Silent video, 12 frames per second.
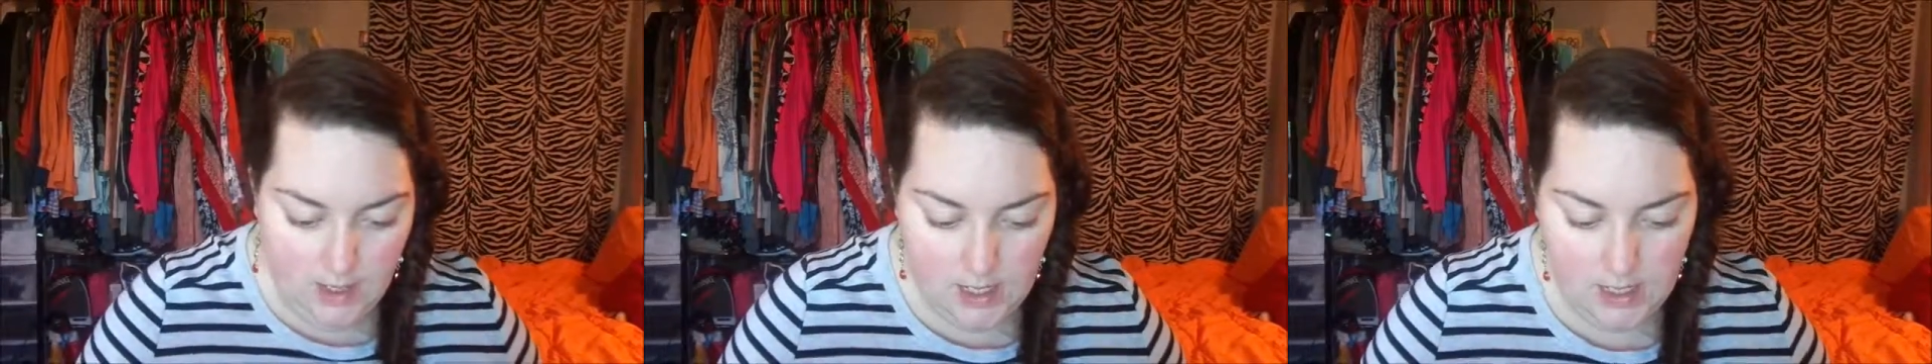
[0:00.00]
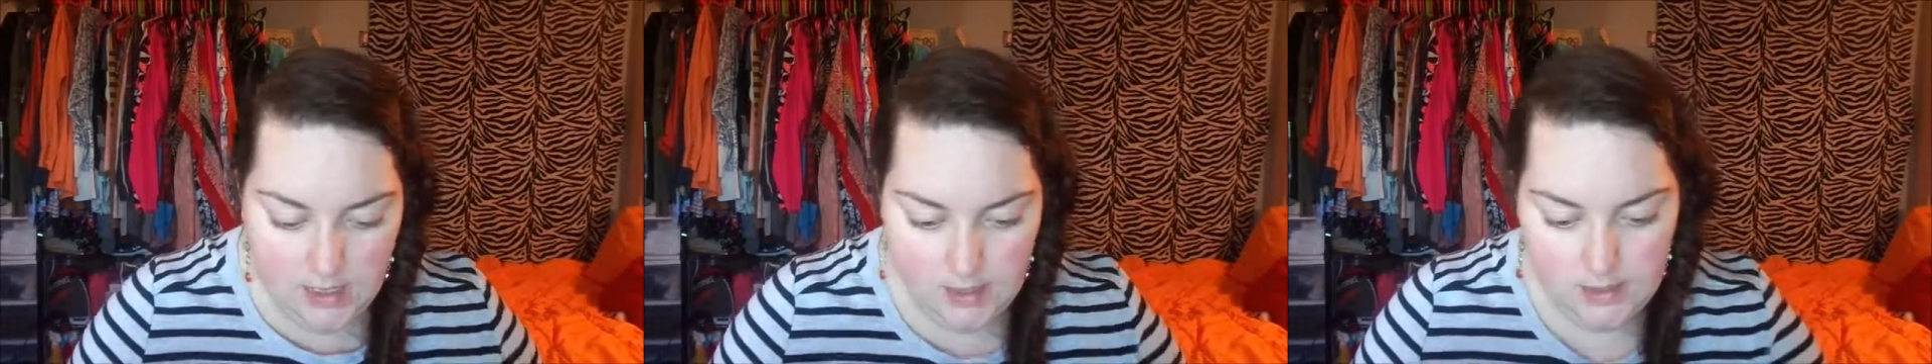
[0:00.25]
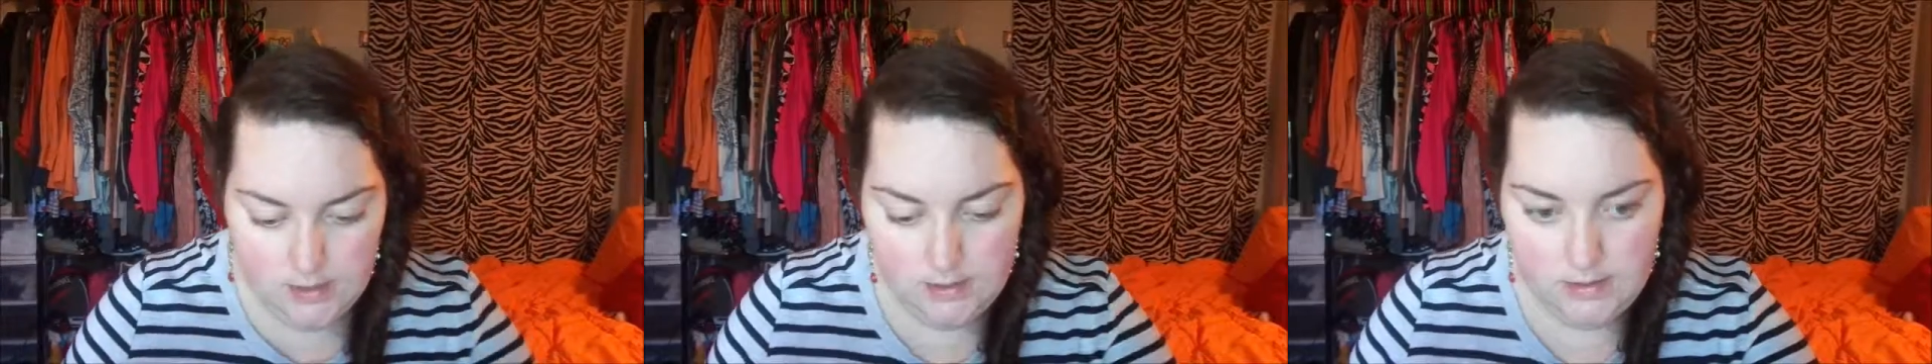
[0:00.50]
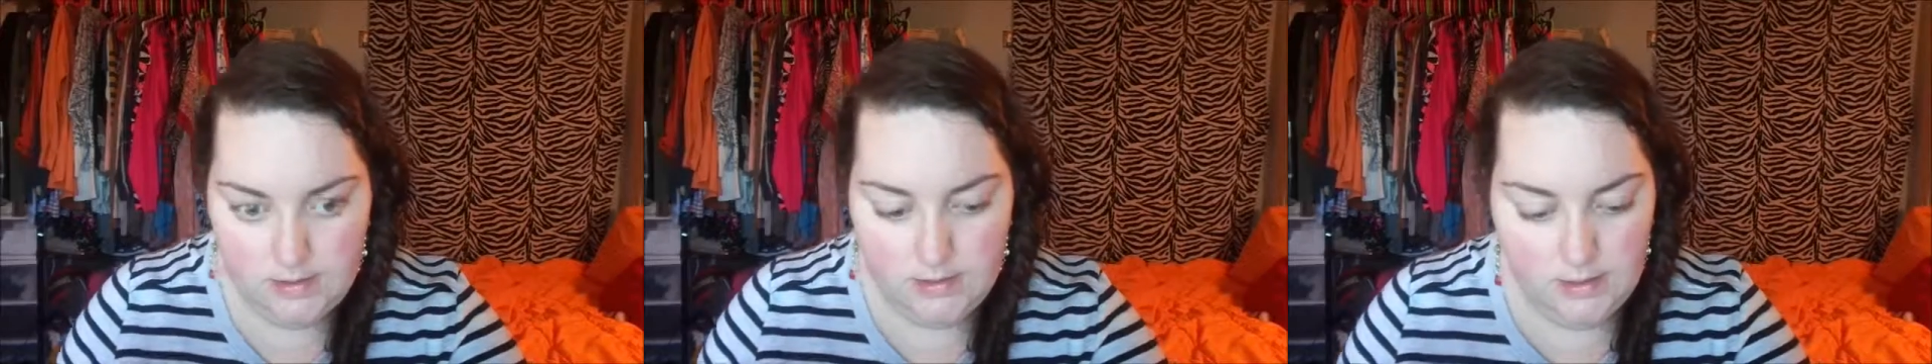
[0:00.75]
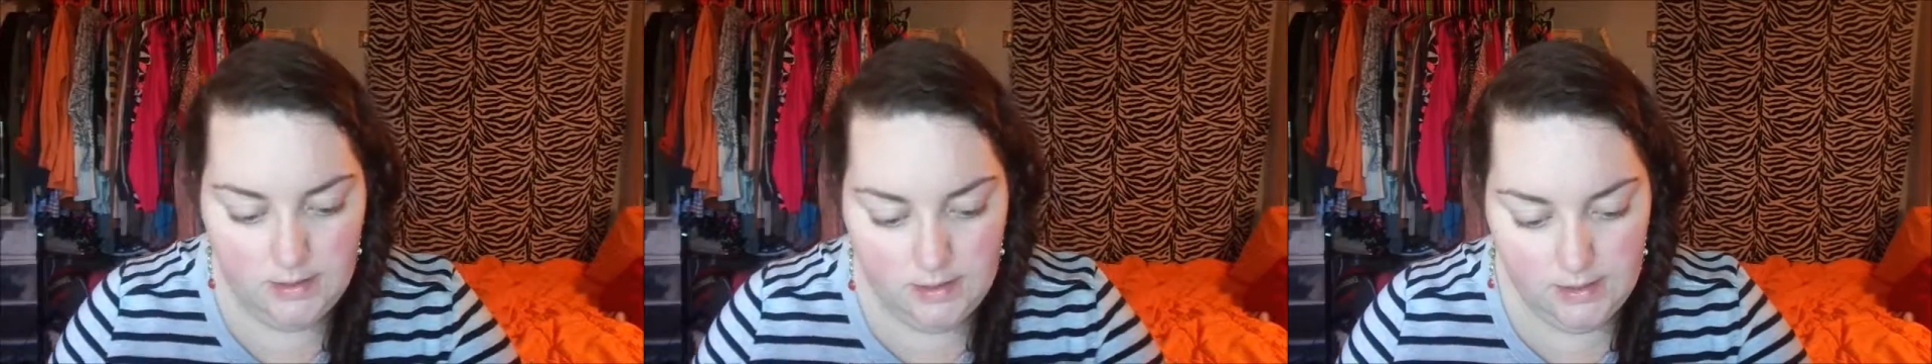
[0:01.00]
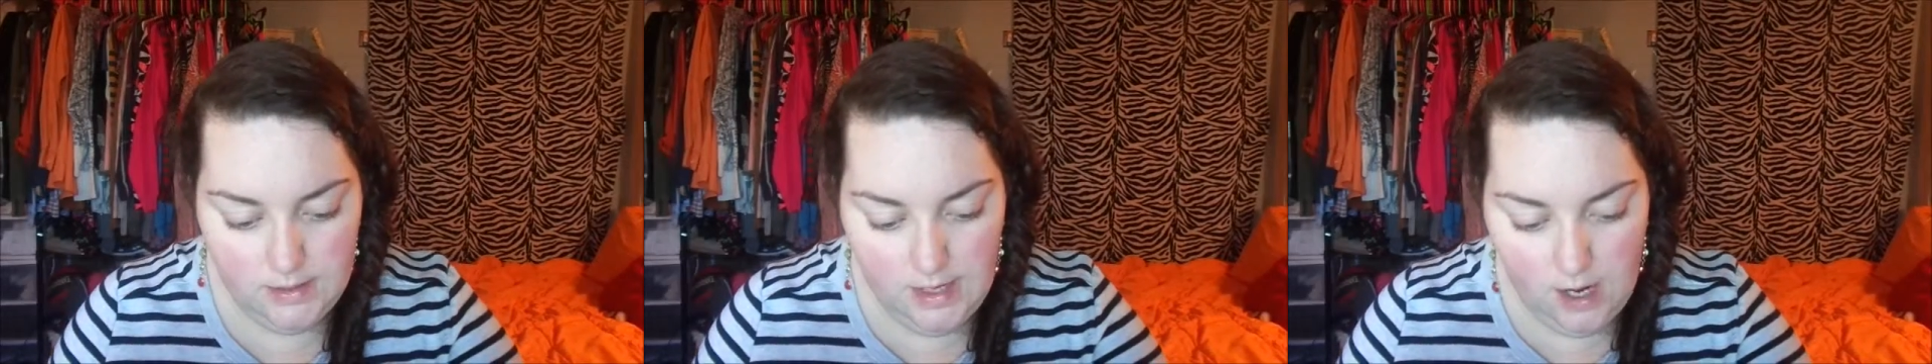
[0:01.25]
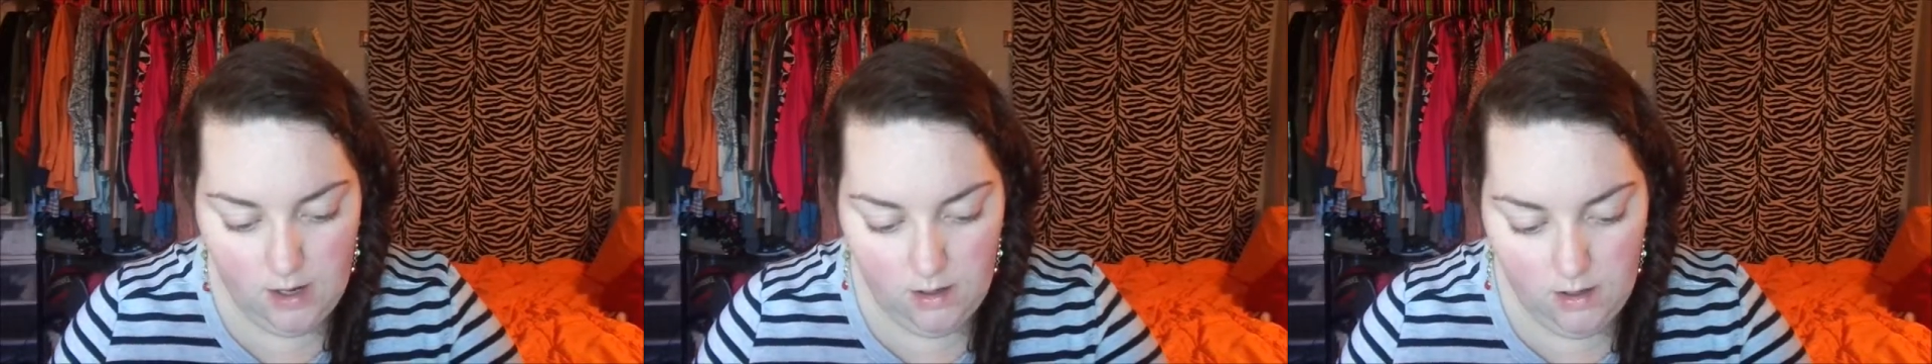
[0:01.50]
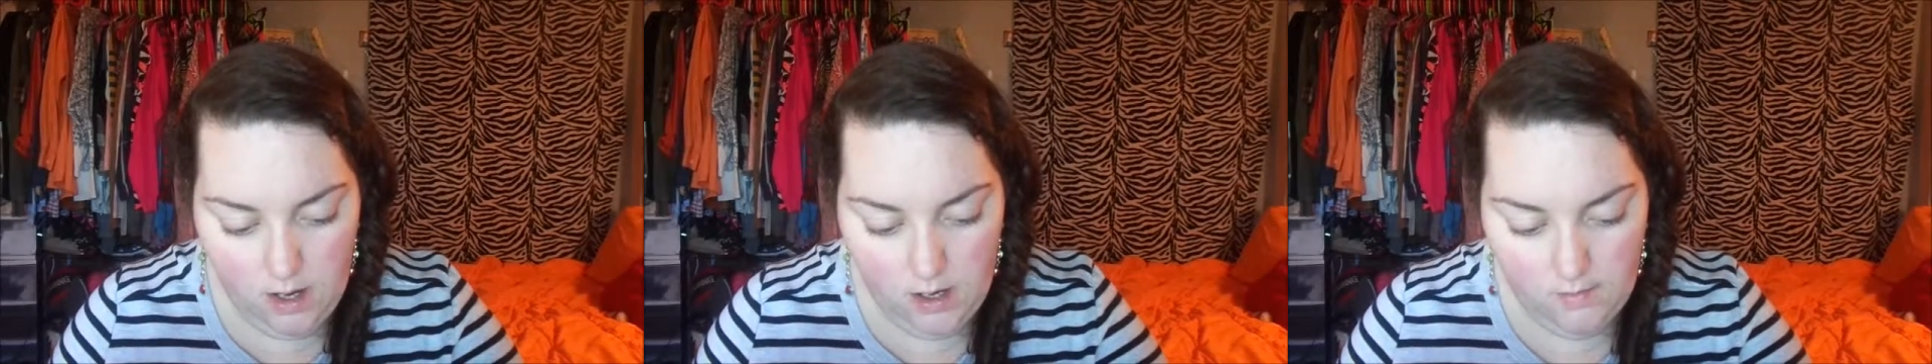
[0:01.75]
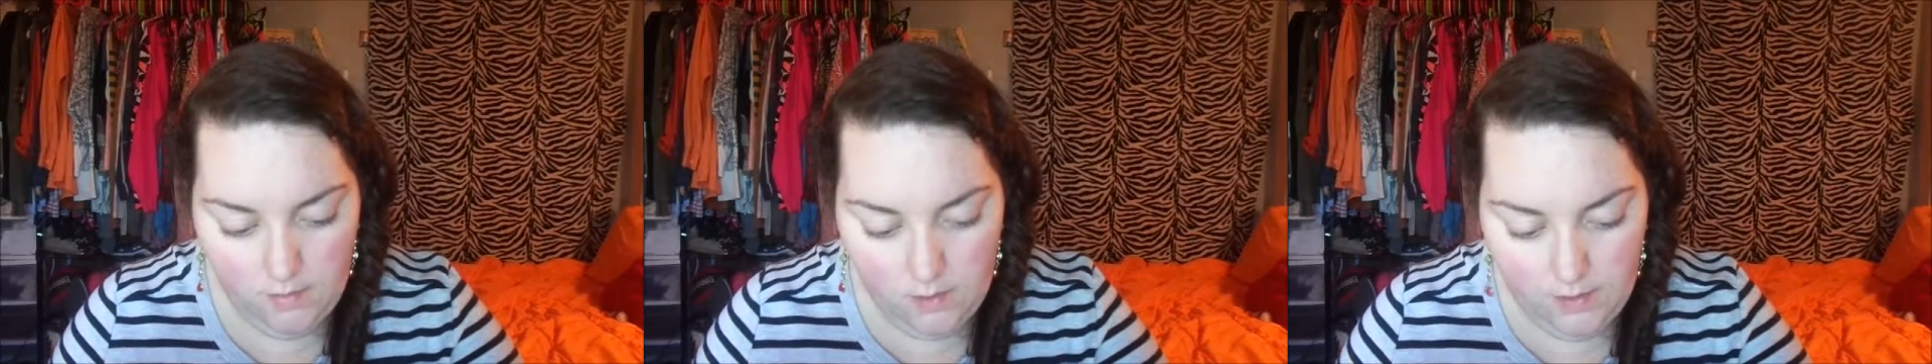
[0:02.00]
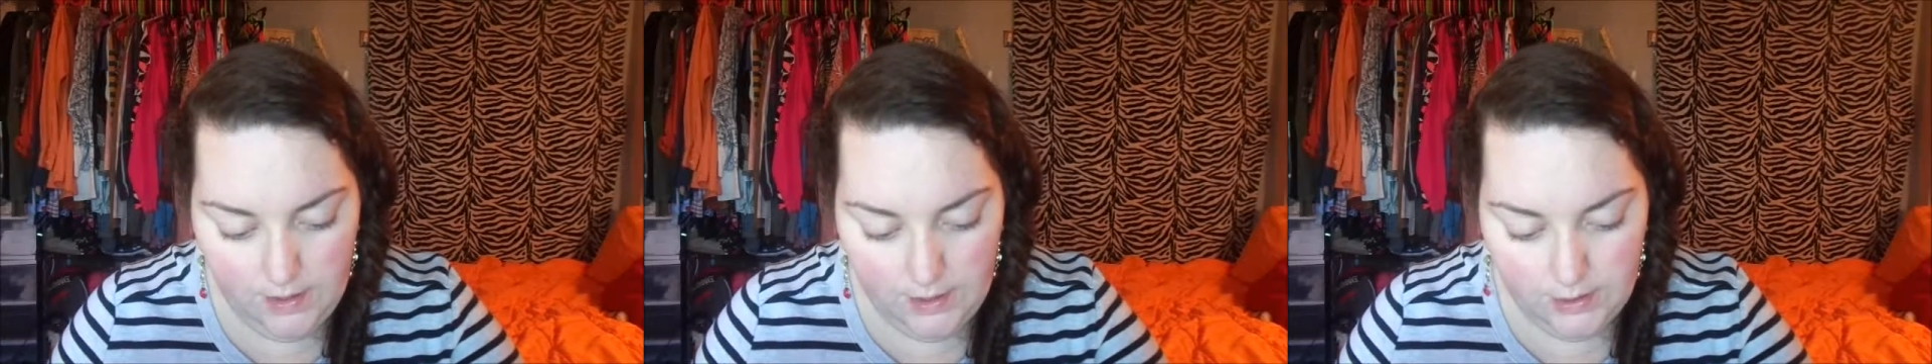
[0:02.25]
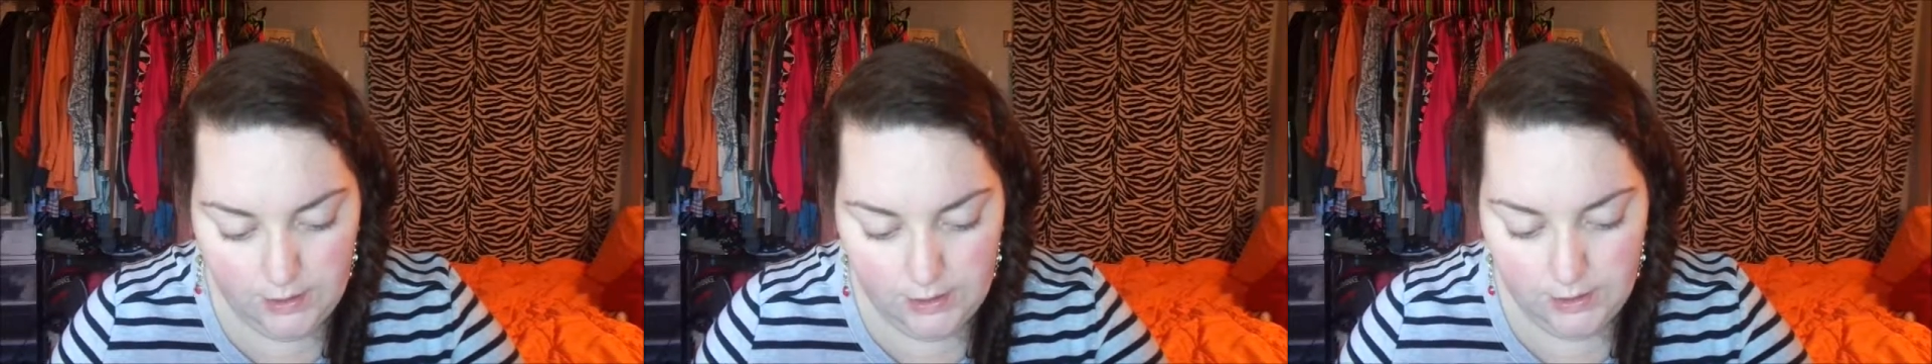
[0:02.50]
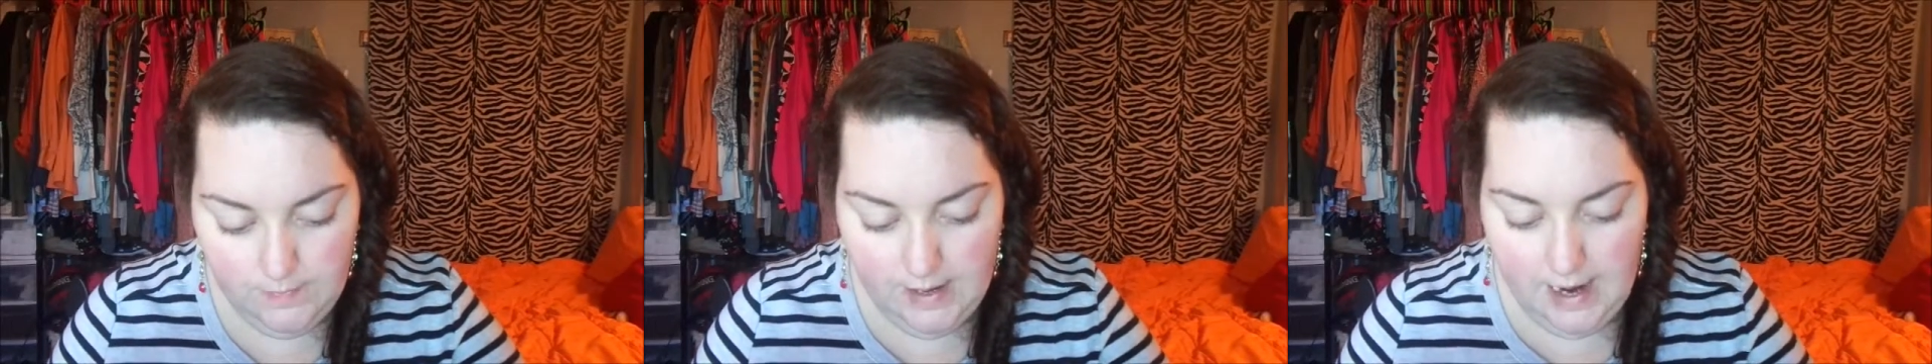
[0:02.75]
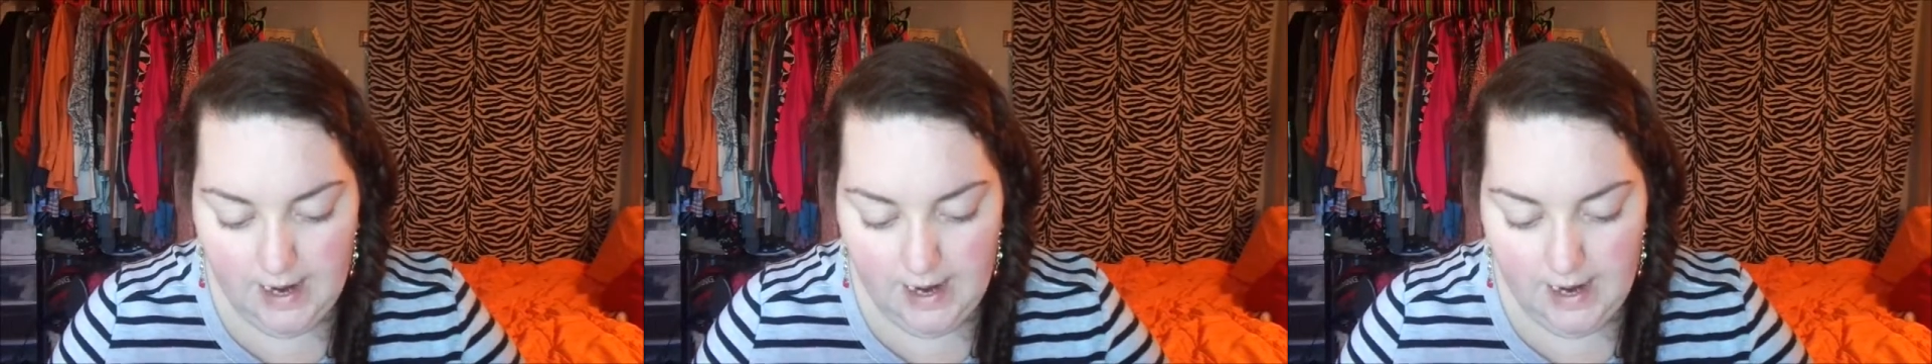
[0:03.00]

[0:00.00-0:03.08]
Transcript: And now I'm going to do my